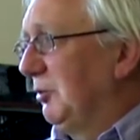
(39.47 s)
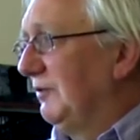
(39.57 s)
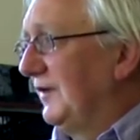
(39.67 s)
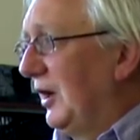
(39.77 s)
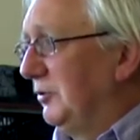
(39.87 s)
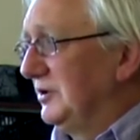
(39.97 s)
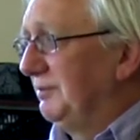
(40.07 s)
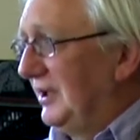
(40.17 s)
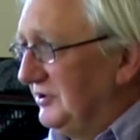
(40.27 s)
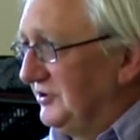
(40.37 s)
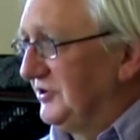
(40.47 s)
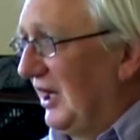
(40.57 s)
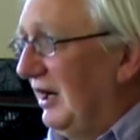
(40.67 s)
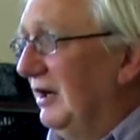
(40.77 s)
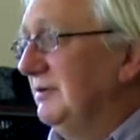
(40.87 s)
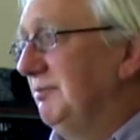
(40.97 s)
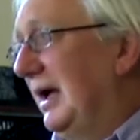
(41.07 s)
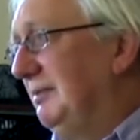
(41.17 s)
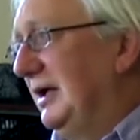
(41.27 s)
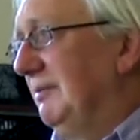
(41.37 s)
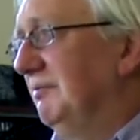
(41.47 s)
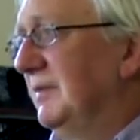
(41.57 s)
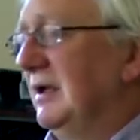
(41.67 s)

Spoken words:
what their own opinions are, maybe